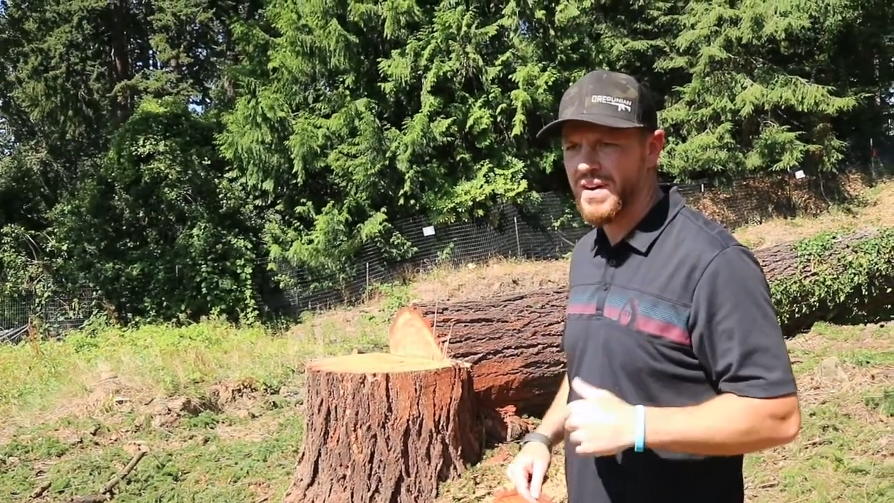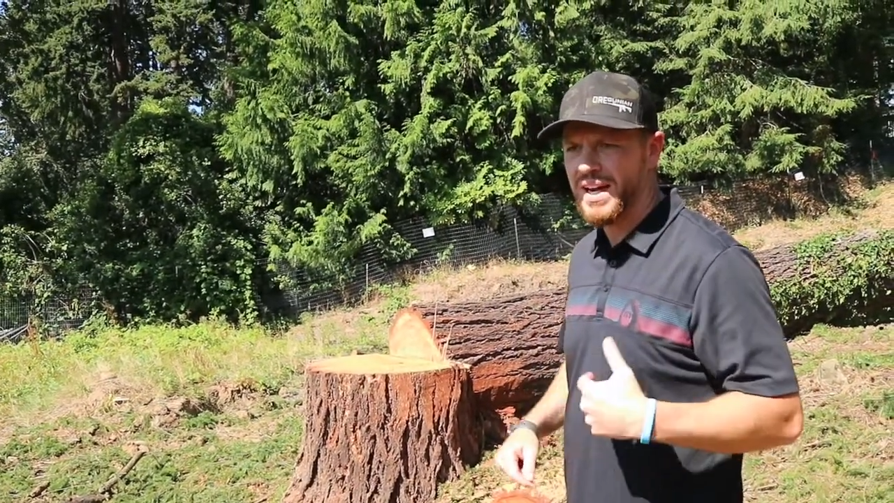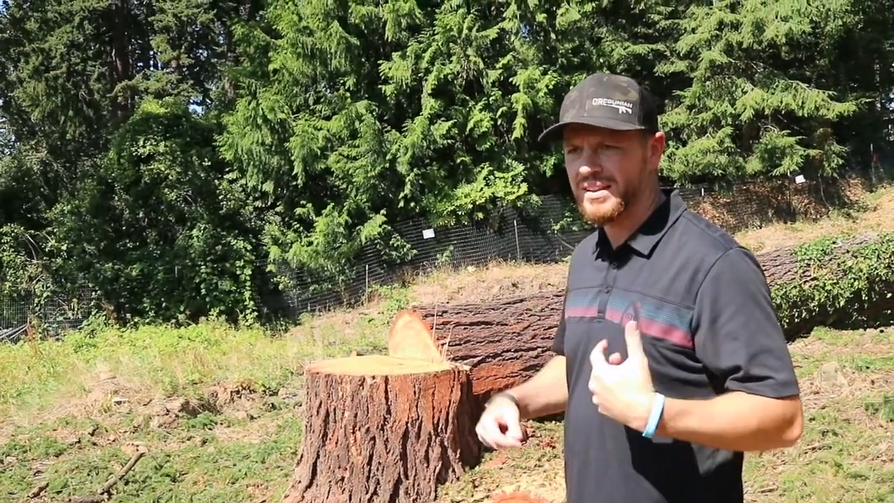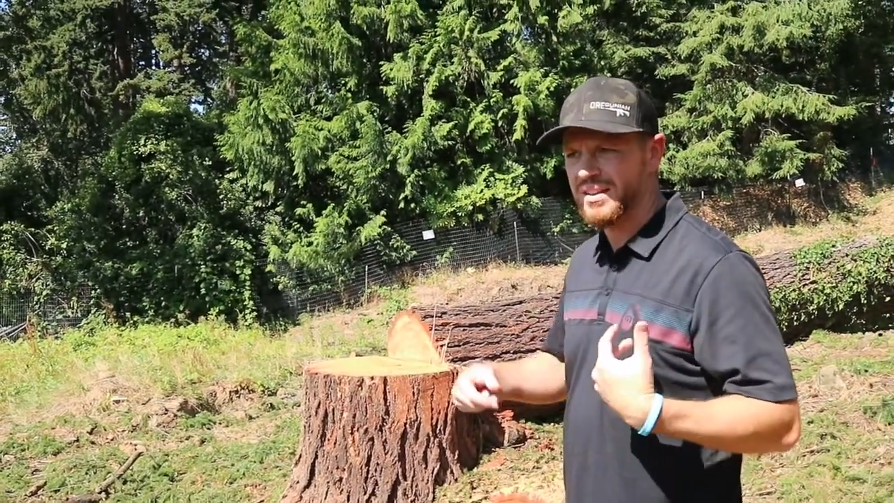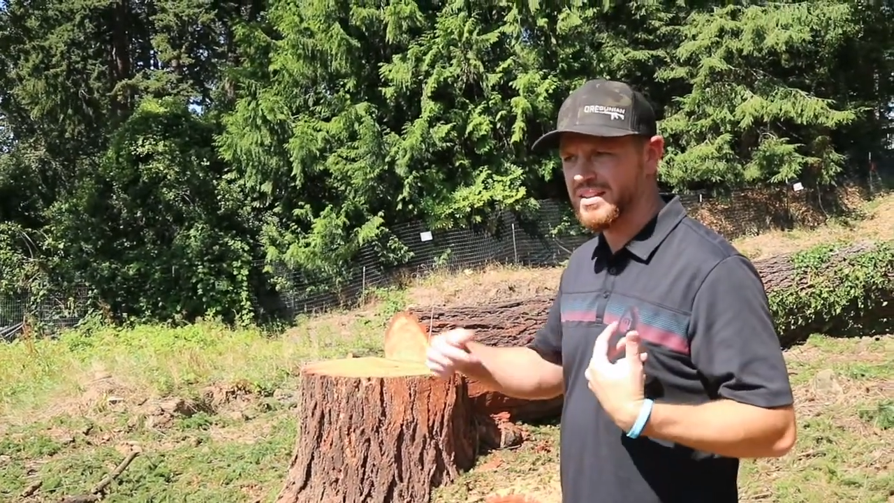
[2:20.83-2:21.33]

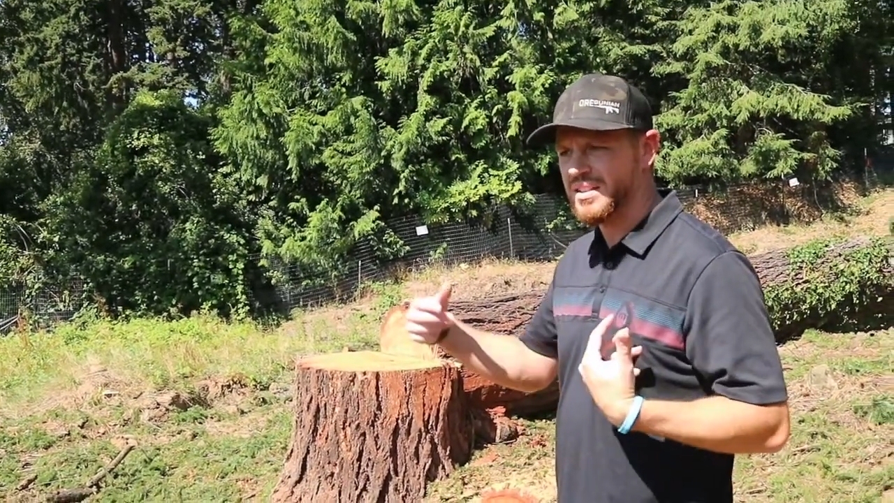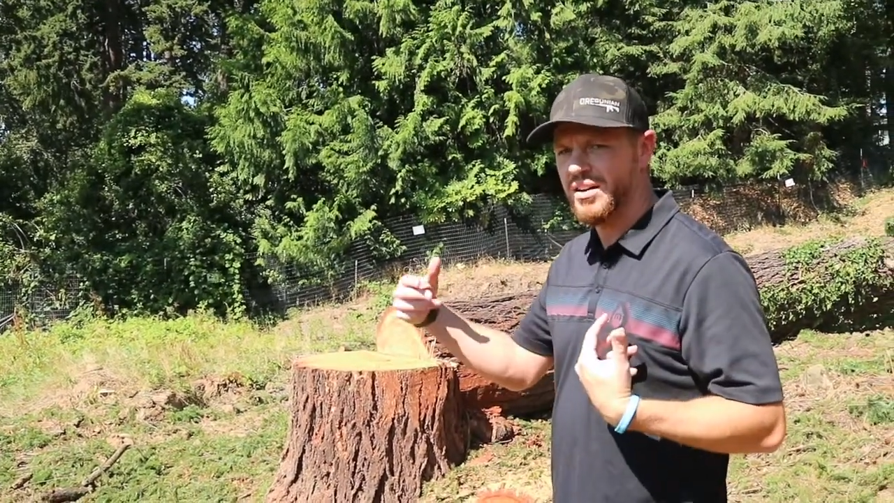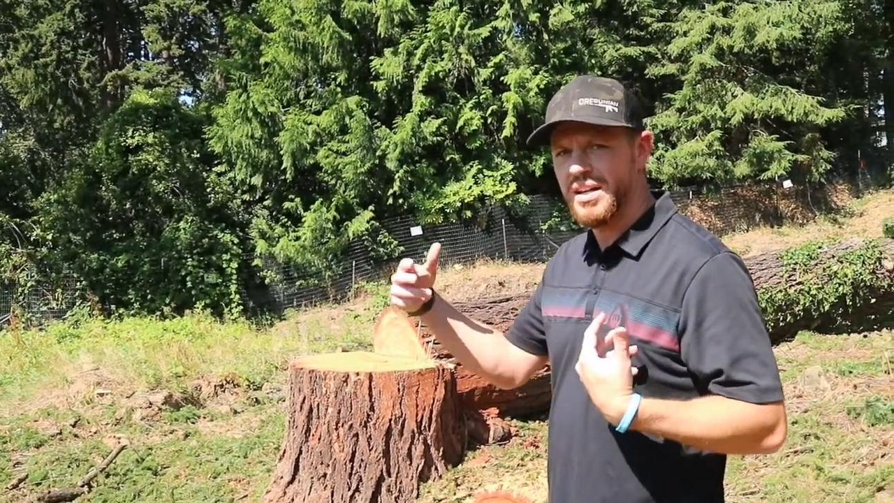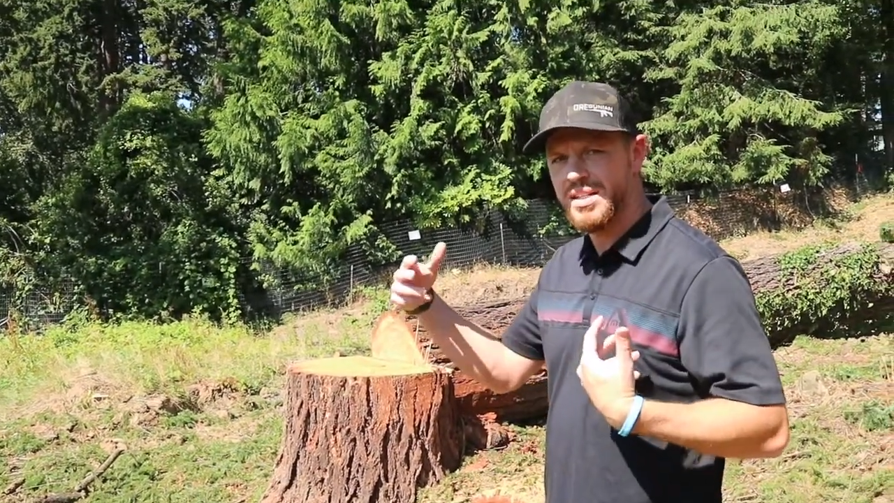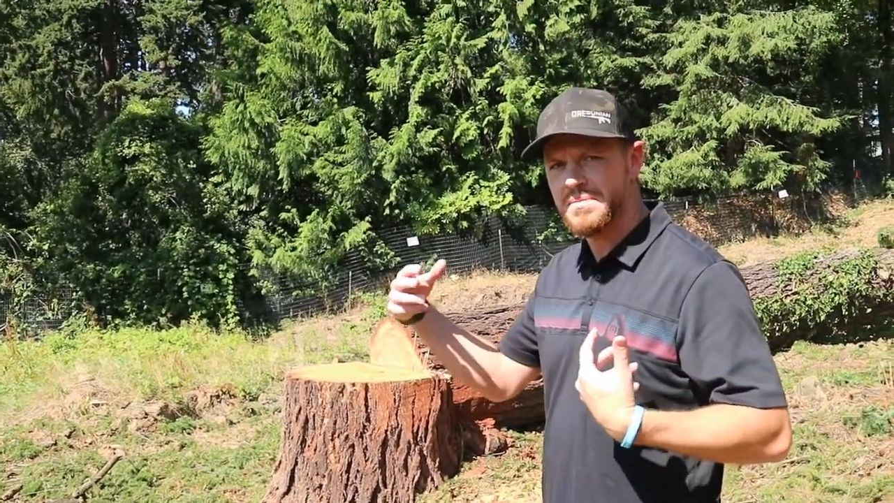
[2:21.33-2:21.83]
fact that this
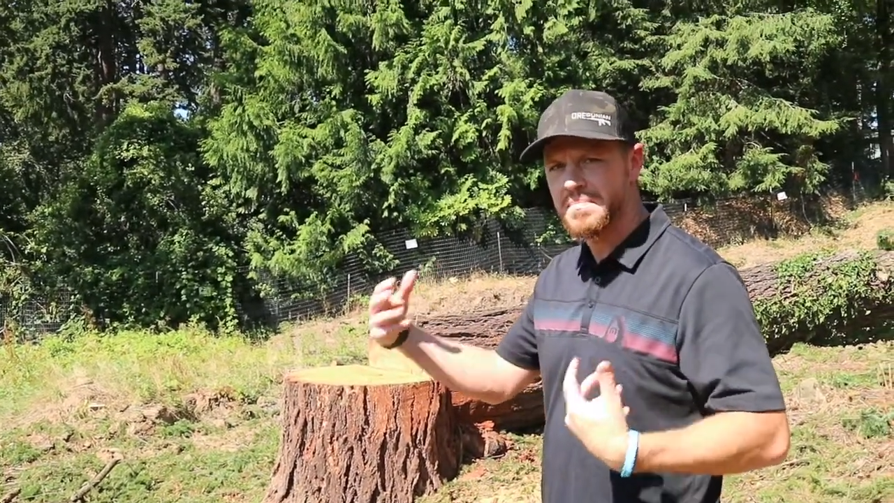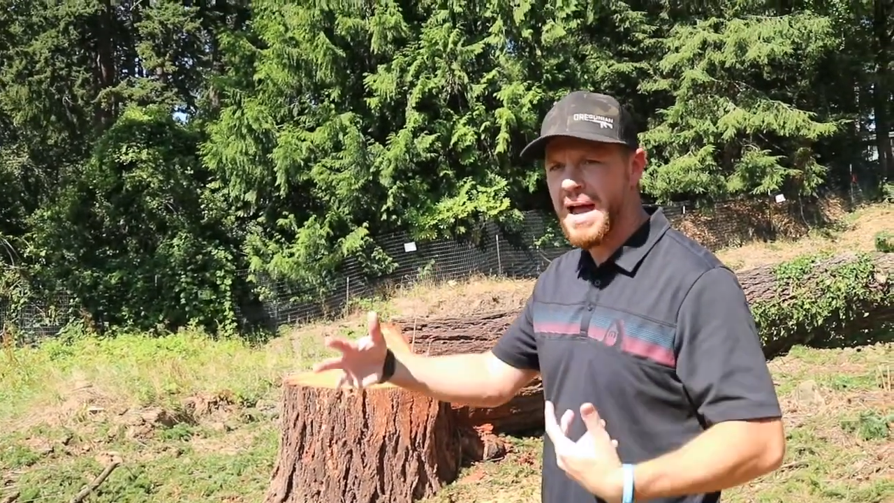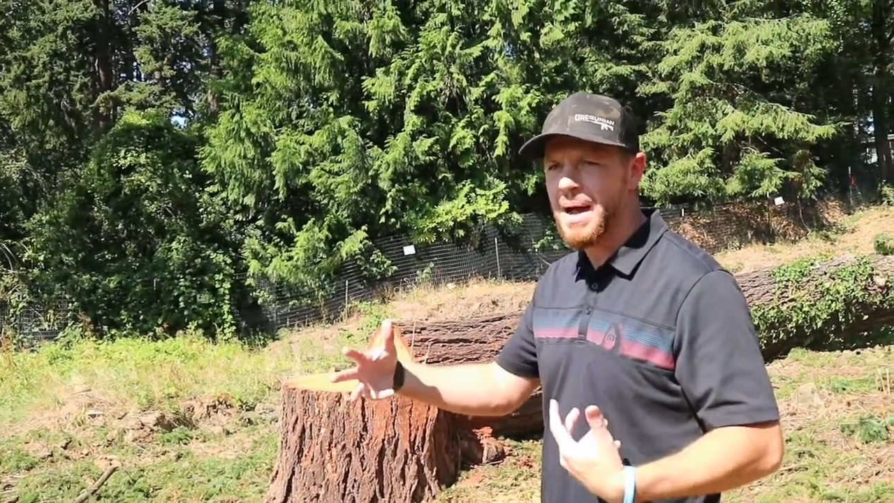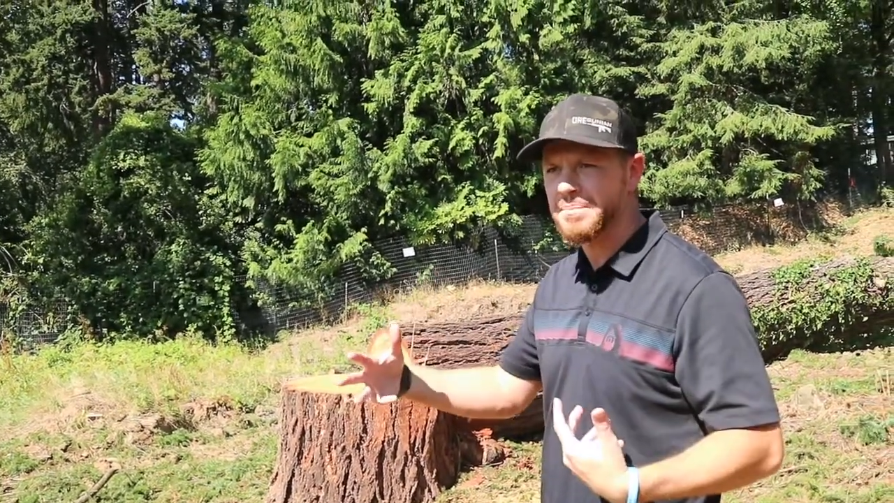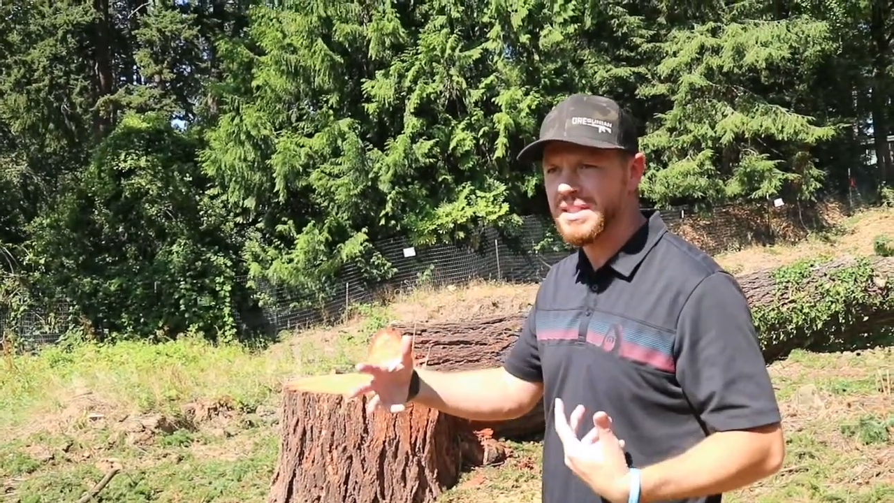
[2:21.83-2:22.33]
area is
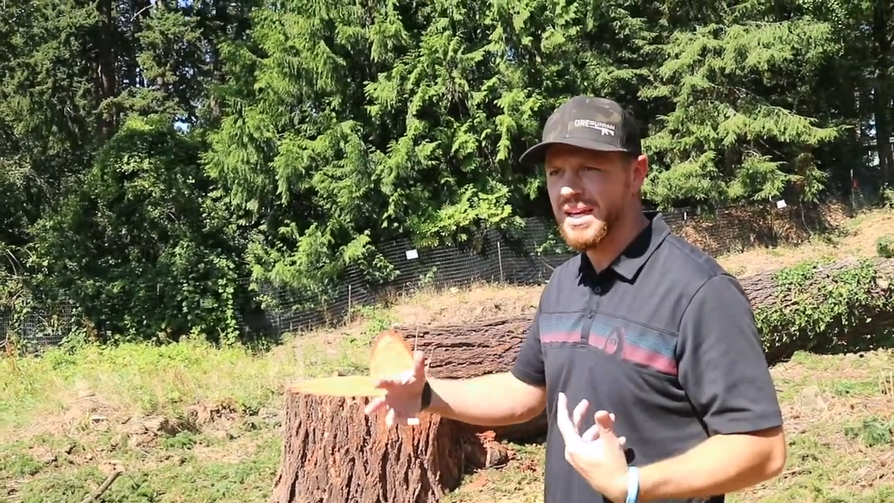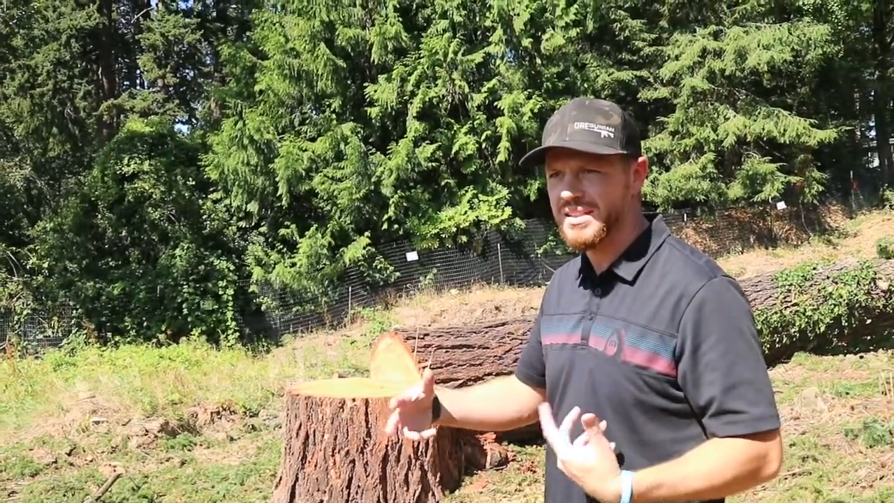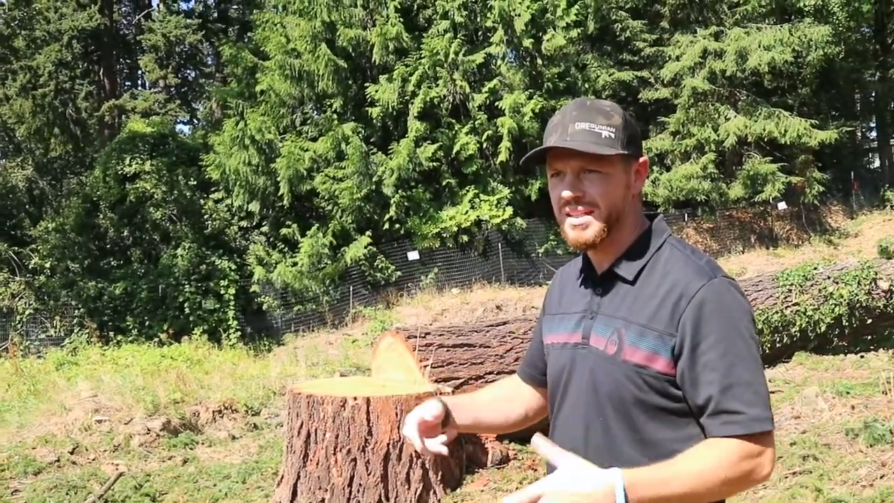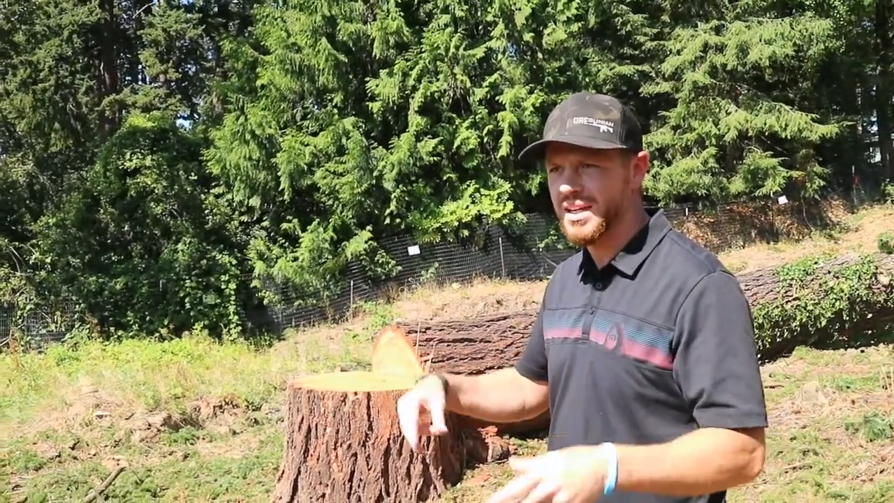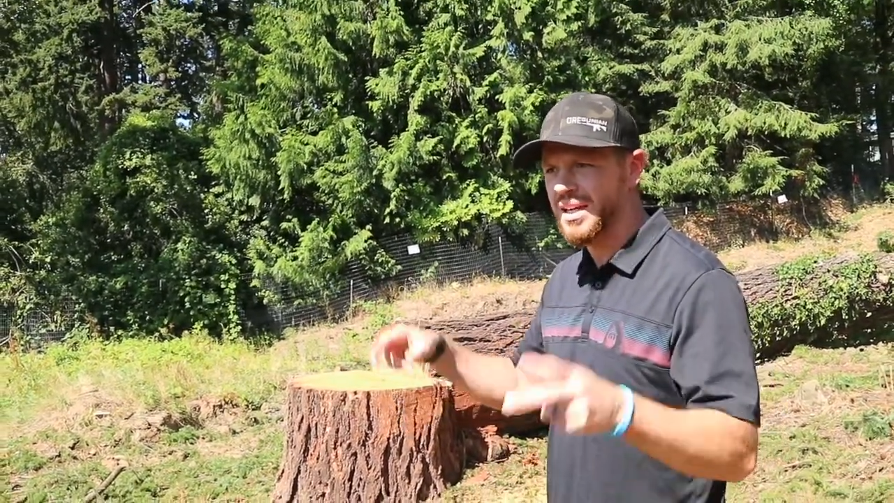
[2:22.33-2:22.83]
mapped
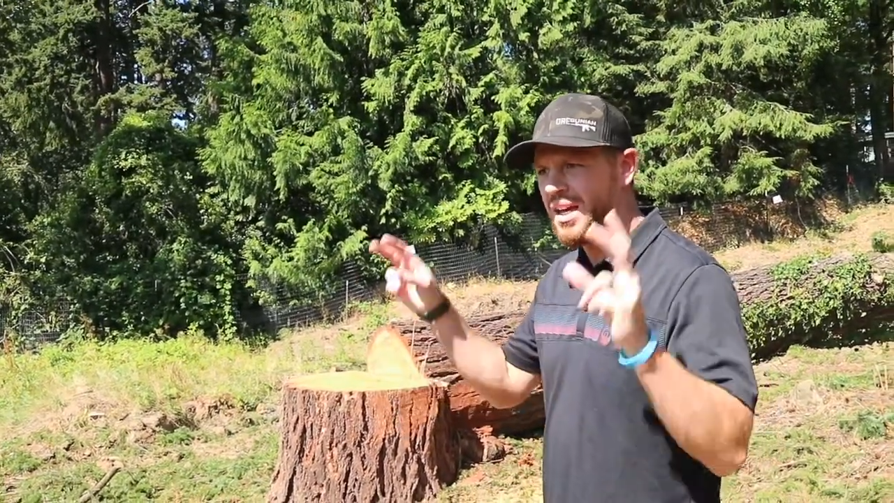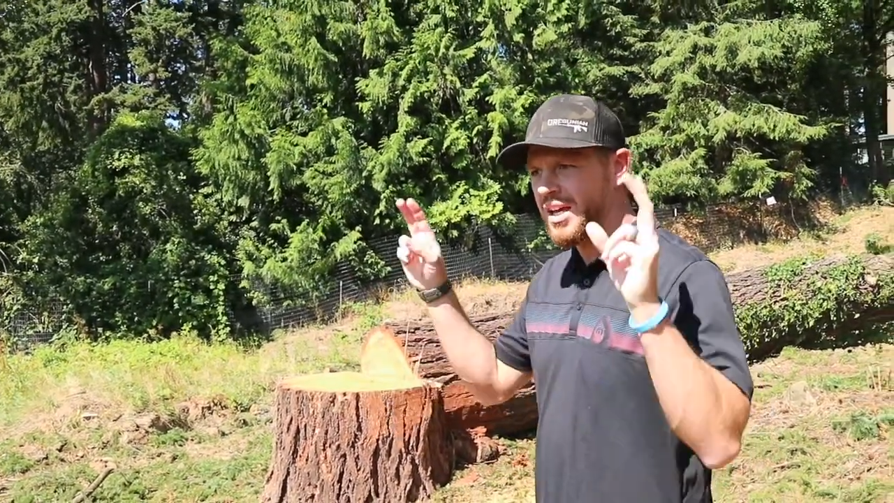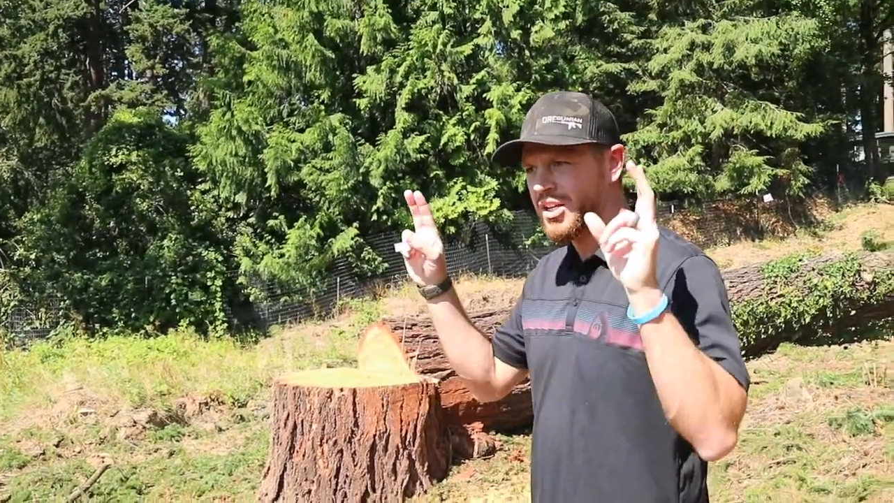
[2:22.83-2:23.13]
as a